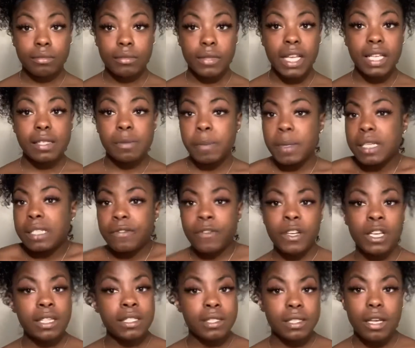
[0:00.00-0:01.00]
It speaks for
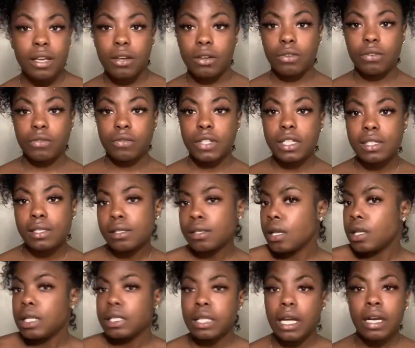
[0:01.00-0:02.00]
itself. This is
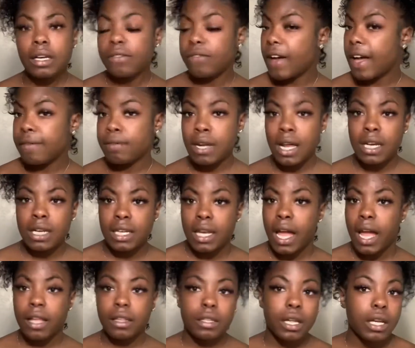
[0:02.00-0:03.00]
only
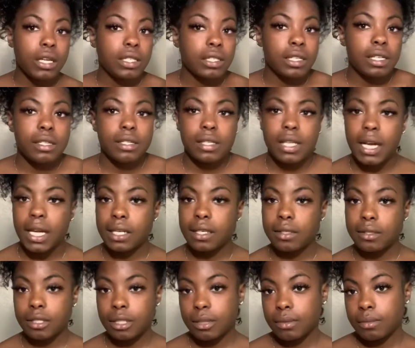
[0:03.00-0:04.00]
$35.99, $36.